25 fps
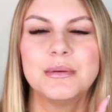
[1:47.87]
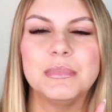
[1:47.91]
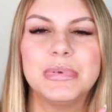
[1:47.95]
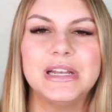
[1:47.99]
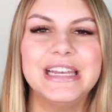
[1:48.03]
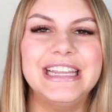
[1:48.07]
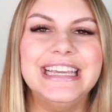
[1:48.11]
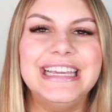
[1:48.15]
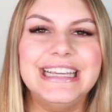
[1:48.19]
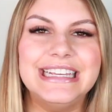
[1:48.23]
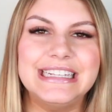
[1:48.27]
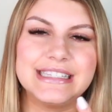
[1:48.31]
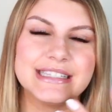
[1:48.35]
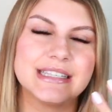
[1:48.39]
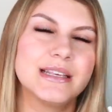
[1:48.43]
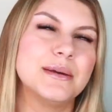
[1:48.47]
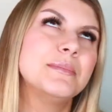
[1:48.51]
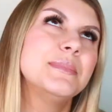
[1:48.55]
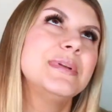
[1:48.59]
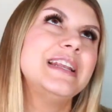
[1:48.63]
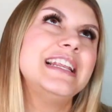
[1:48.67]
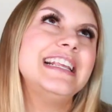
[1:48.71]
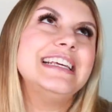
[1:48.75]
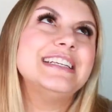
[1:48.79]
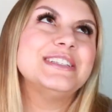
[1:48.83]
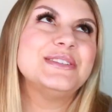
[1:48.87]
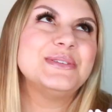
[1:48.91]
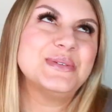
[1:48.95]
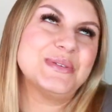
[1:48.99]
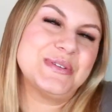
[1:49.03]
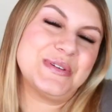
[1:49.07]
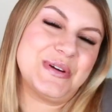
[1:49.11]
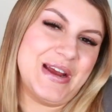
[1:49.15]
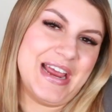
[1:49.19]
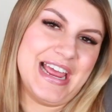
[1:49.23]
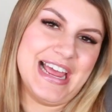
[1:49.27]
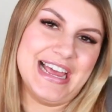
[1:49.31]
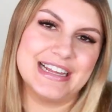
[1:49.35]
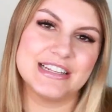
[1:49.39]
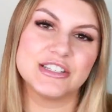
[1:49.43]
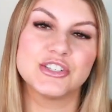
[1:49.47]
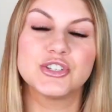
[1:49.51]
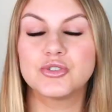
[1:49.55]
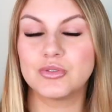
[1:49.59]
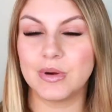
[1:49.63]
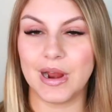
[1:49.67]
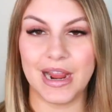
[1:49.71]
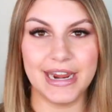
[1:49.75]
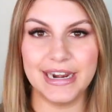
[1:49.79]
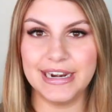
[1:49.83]
Please, please use your hands.
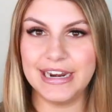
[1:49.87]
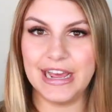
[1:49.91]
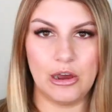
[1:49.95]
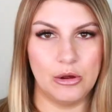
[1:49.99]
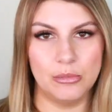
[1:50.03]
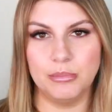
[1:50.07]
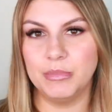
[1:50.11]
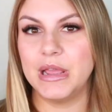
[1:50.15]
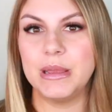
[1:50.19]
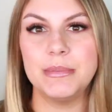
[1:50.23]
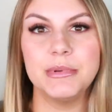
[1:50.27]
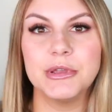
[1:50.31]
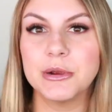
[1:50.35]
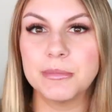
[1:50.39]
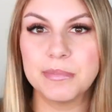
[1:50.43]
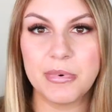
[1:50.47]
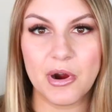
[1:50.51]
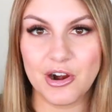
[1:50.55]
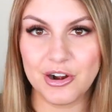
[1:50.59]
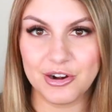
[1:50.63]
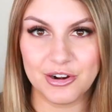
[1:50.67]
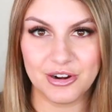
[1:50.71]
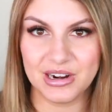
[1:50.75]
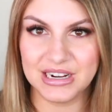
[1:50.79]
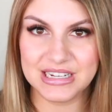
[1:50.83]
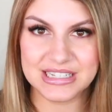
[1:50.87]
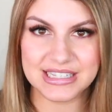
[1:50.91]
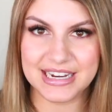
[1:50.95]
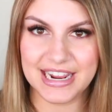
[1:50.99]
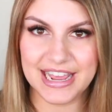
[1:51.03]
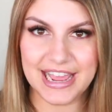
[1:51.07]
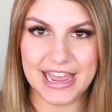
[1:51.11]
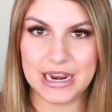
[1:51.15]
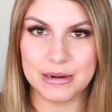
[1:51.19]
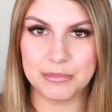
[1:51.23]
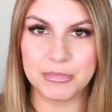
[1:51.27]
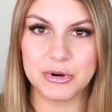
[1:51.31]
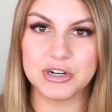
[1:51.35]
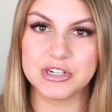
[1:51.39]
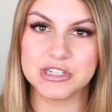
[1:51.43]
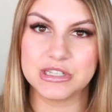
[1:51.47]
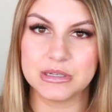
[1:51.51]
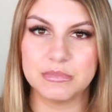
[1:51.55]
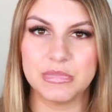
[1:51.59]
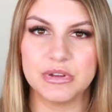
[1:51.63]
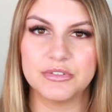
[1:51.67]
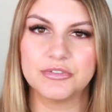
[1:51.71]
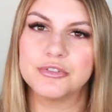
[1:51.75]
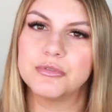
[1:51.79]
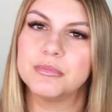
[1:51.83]
Try it out. Maybe your partner isn't a hand person,
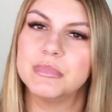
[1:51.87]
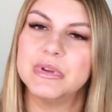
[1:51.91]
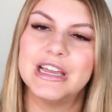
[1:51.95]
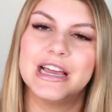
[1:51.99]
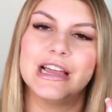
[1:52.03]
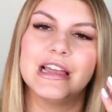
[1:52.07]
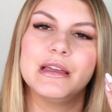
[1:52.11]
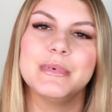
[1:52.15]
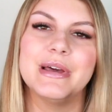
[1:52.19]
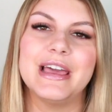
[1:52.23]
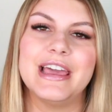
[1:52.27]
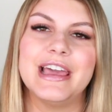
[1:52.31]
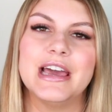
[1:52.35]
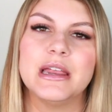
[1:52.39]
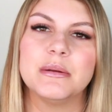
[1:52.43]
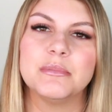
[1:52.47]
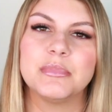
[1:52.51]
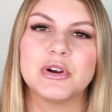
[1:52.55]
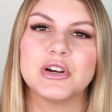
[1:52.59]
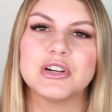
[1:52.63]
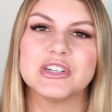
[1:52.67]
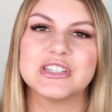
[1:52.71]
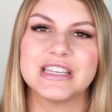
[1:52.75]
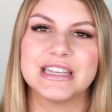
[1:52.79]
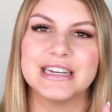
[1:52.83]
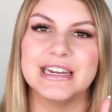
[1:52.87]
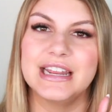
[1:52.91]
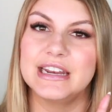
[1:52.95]
but for me, I am a hand person.